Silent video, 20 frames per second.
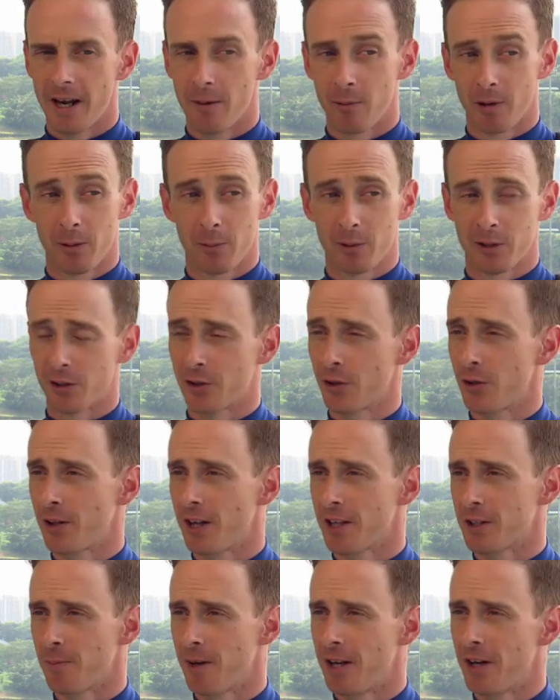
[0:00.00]
well, it was a
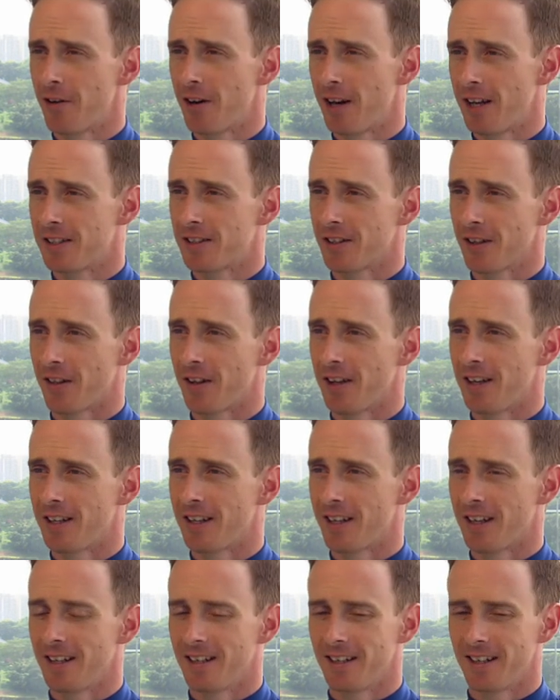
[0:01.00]
2,000 metre race, I think,
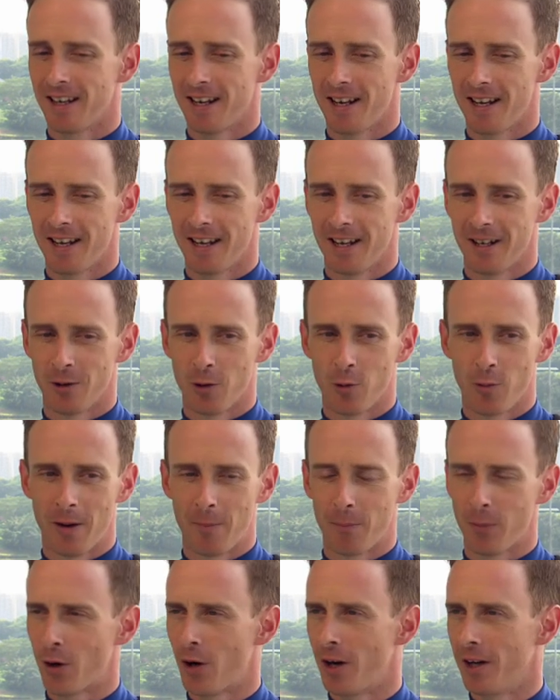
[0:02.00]
and it all went
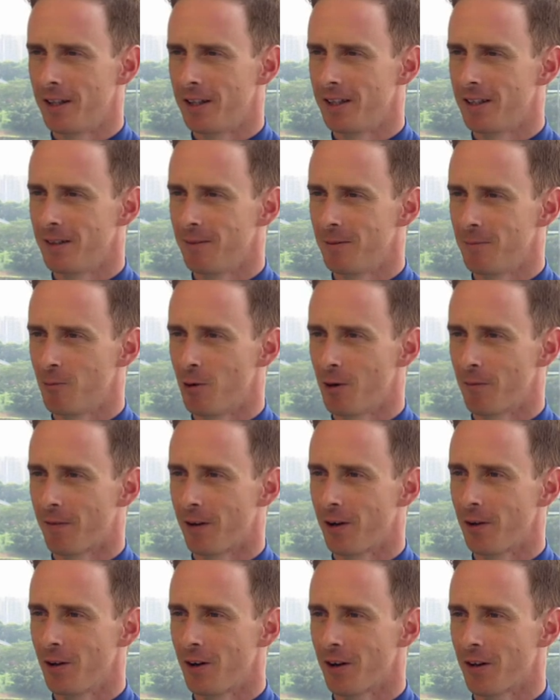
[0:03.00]
by in what
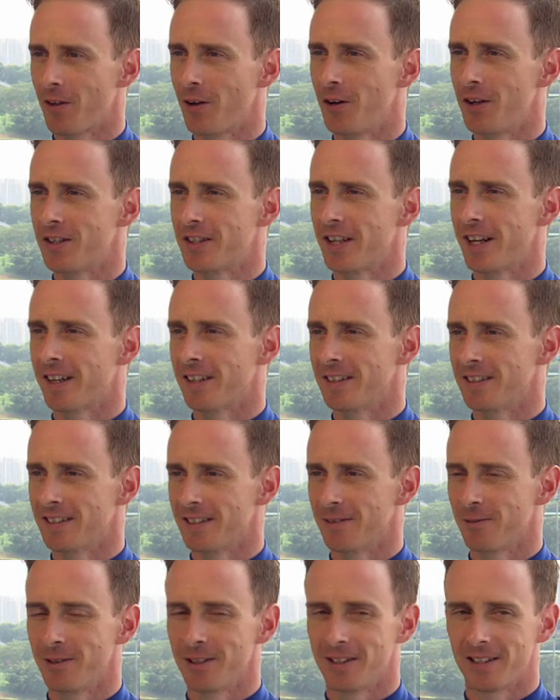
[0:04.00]
felt like 30 seconds.
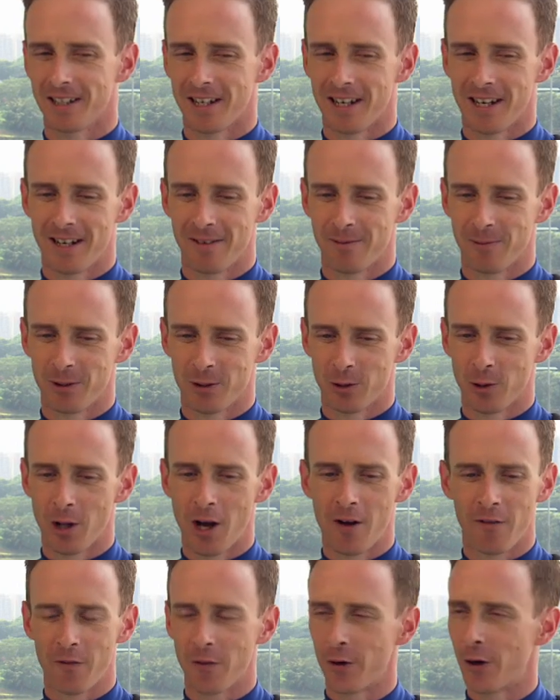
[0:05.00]
It was all
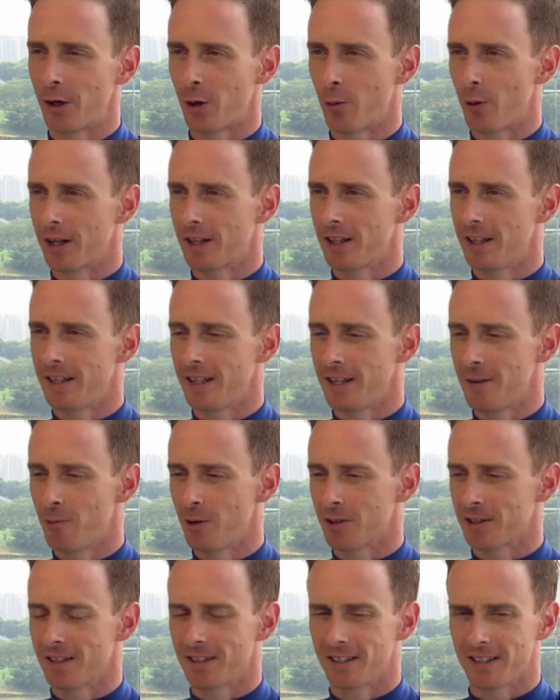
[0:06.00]
over very quickly. He
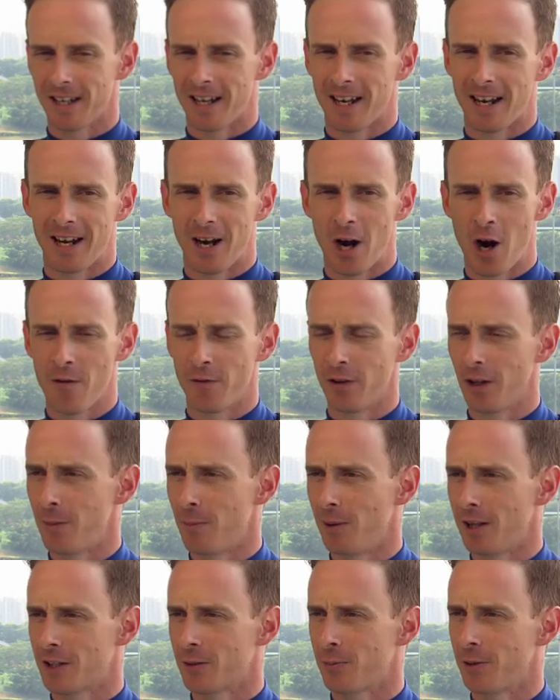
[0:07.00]
wasn't overly
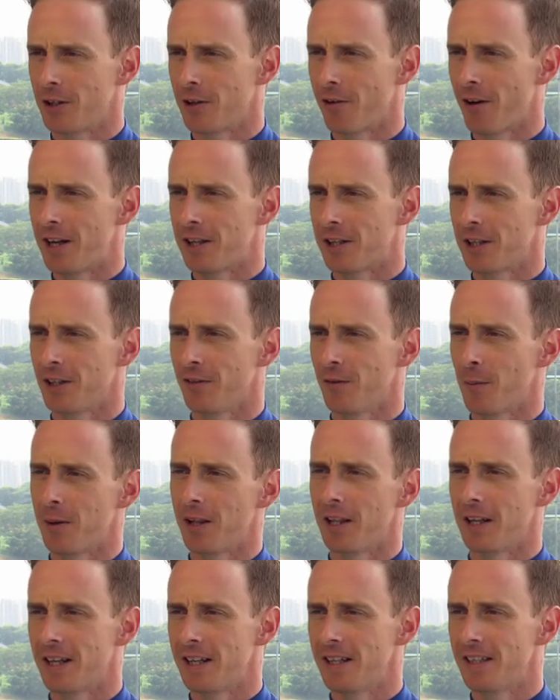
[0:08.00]
blessed with a great deal of
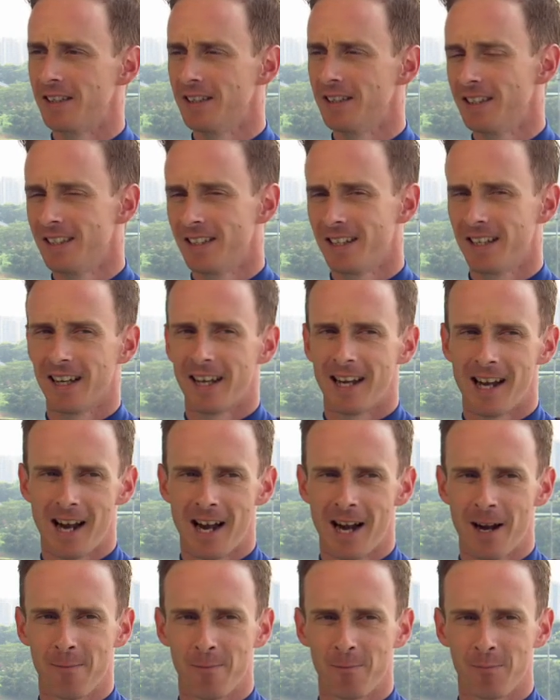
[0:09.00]
ability,
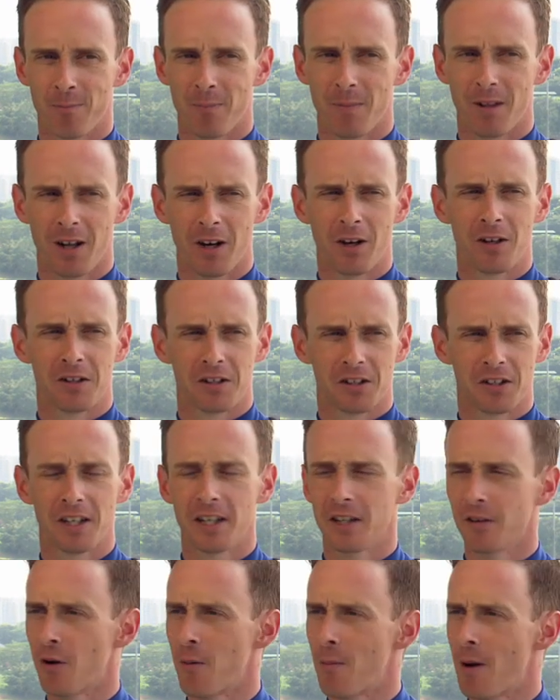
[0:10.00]
and I
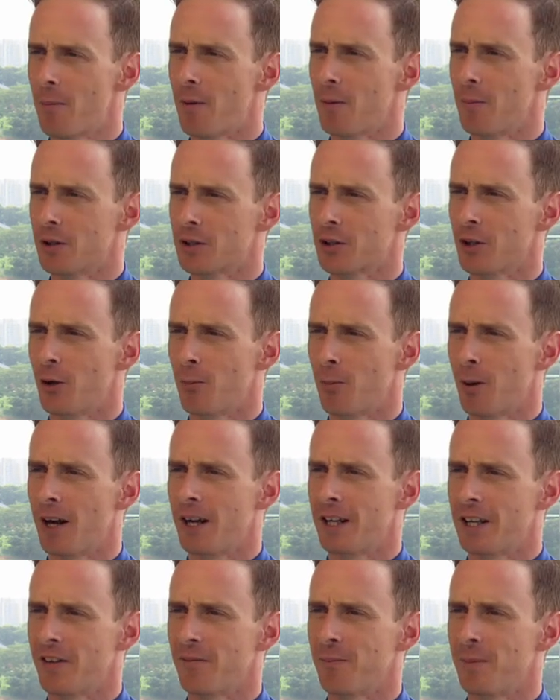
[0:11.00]
distinctly remember Michelle
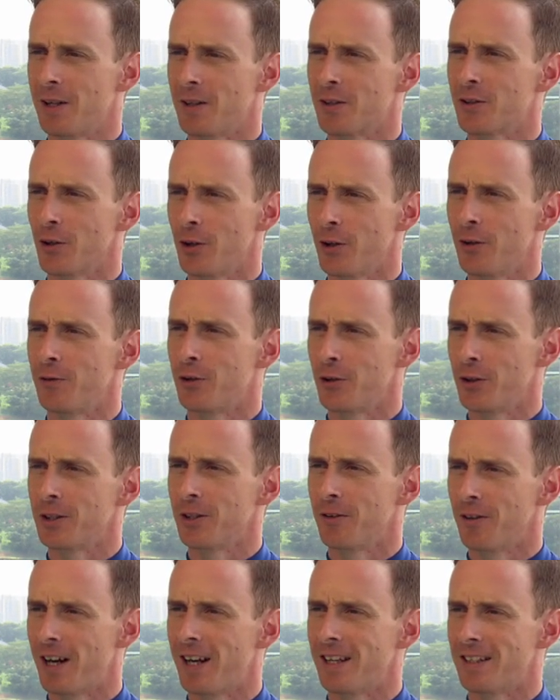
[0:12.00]
Payne giving me a serve during the
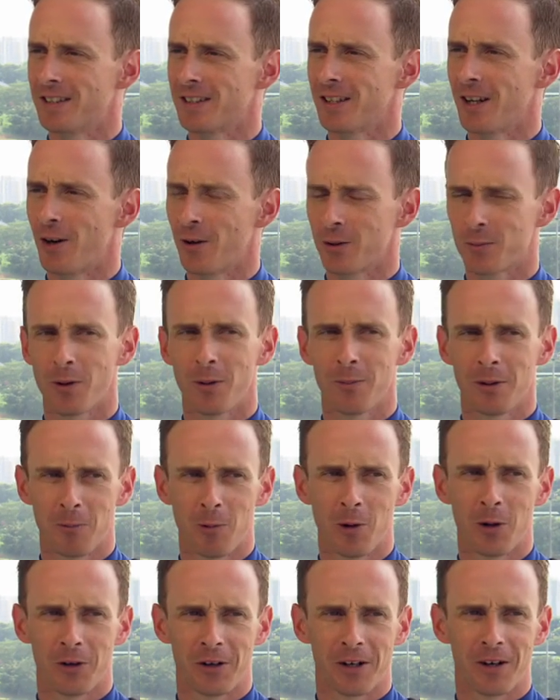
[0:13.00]
race, so I was probably
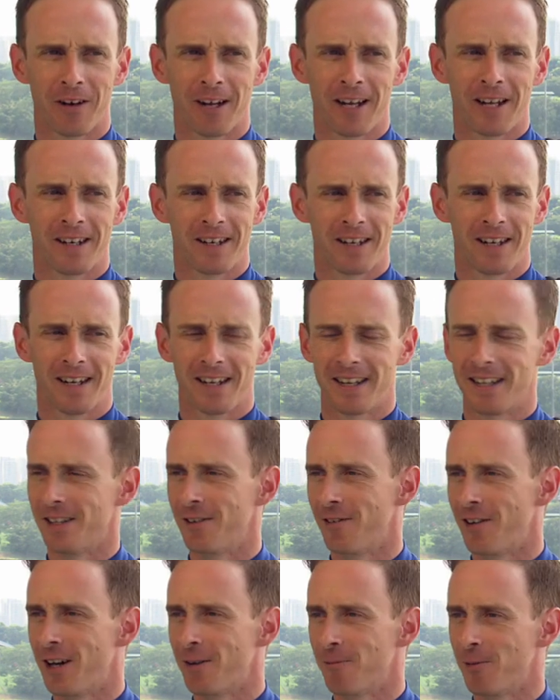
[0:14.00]
wandering around in the
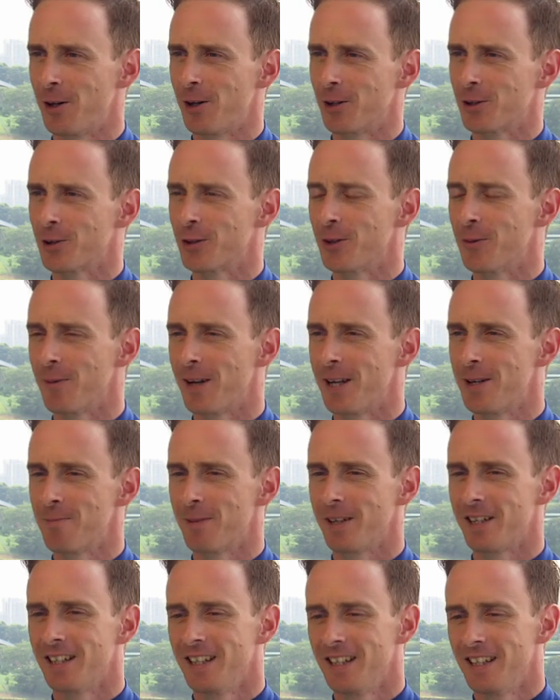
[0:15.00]
run where I shouldn't have been.
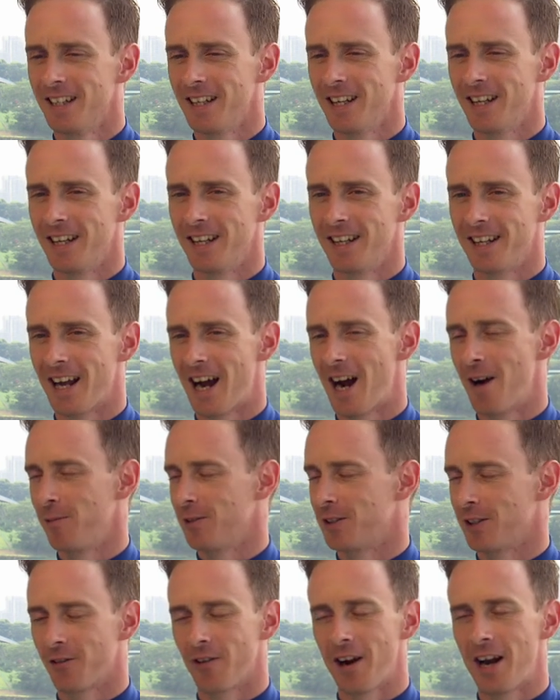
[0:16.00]
But no, it
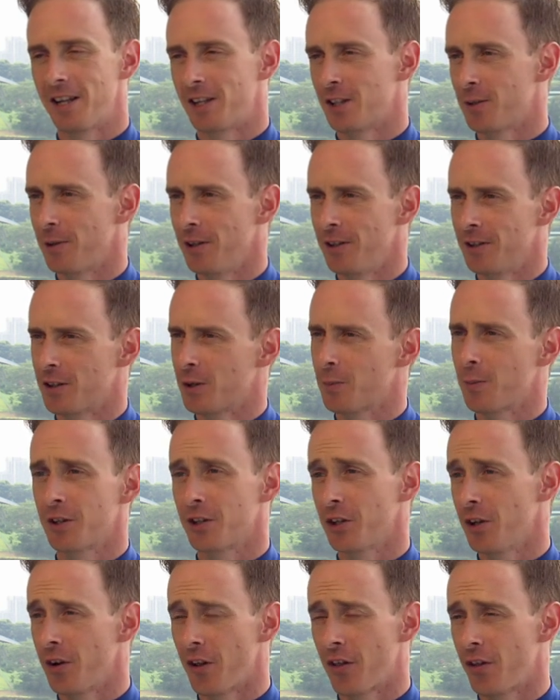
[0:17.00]
was a great experience,
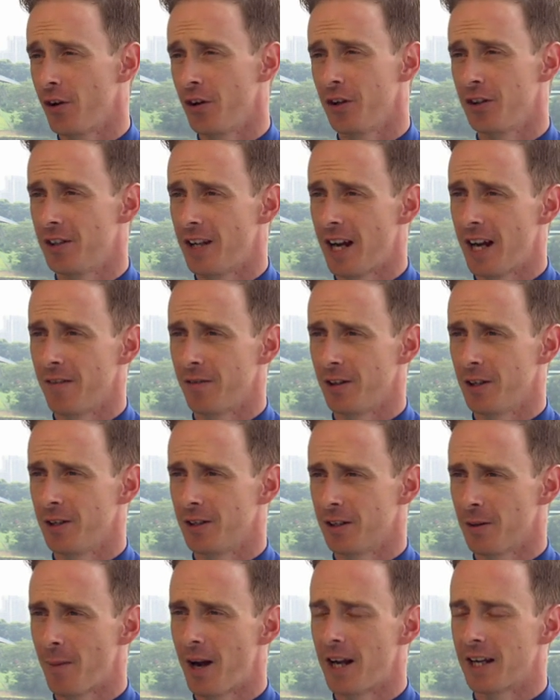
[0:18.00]
especially on the third day of
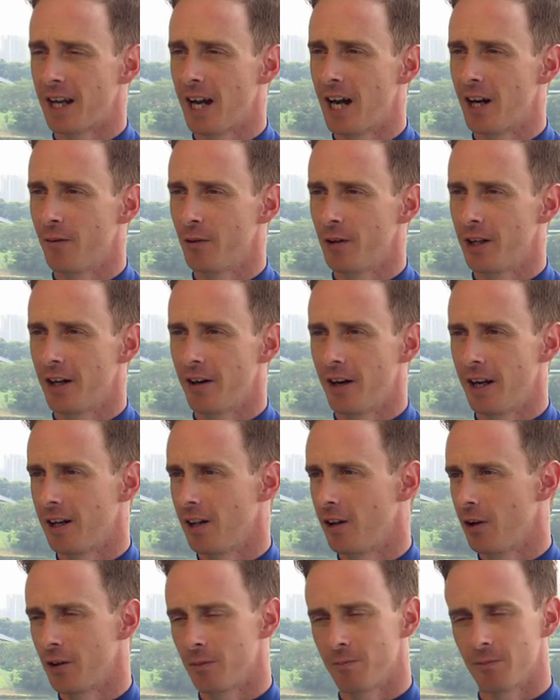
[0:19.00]
the May Carnival there. I had a
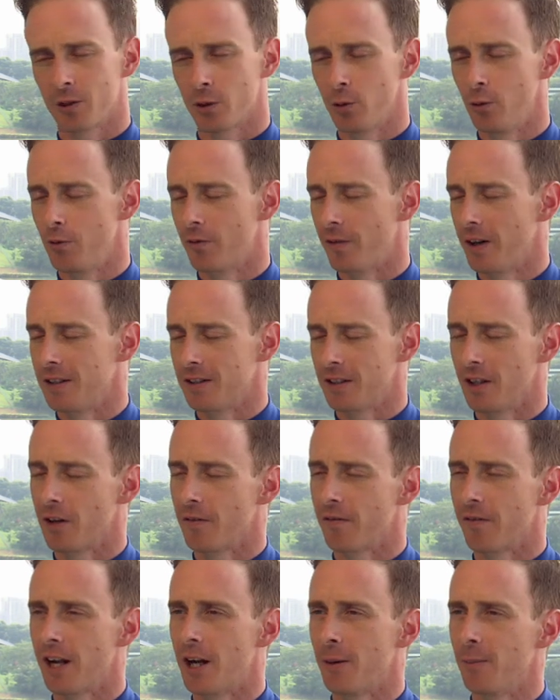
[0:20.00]
lot of school friends, a lot
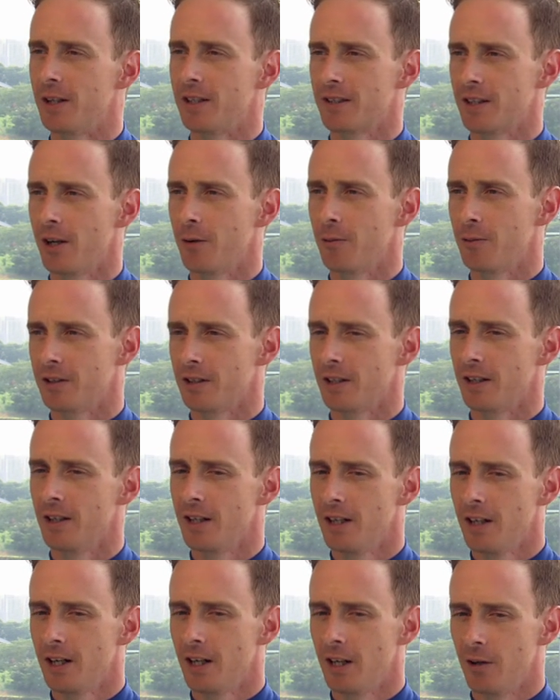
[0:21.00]
of family, so it was
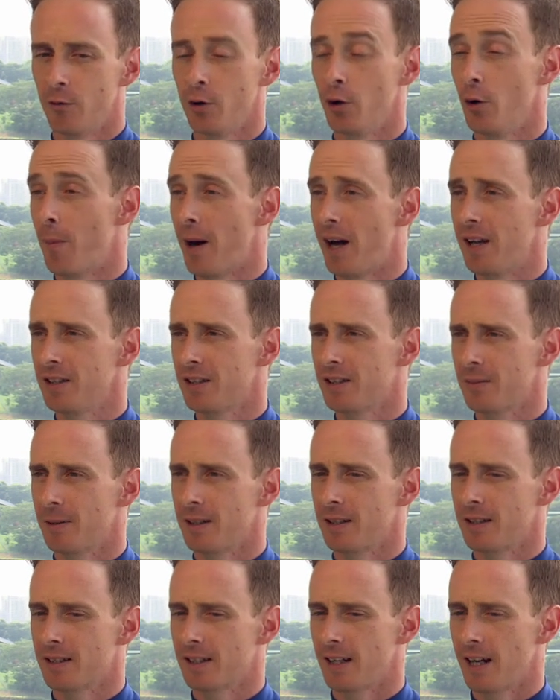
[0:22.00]
a real buzz,
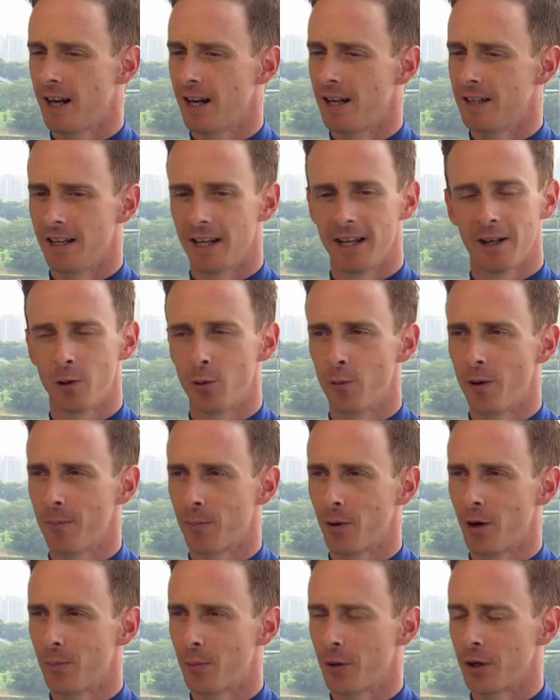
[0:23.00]
but yeah, it all went
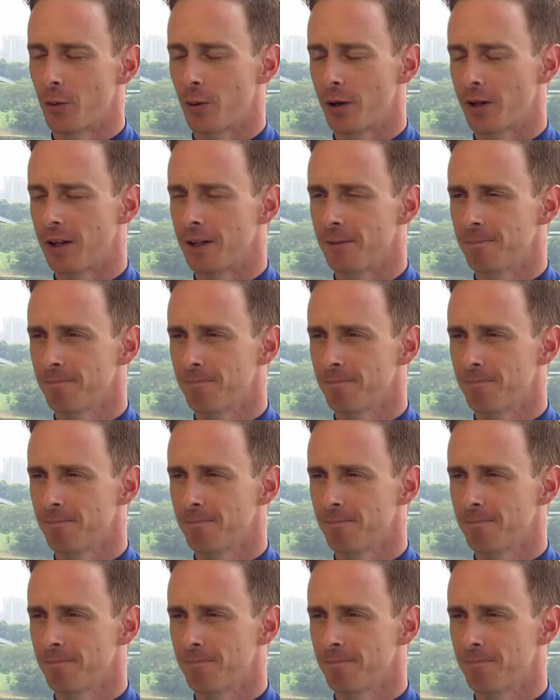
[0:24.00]
by pretty quickly.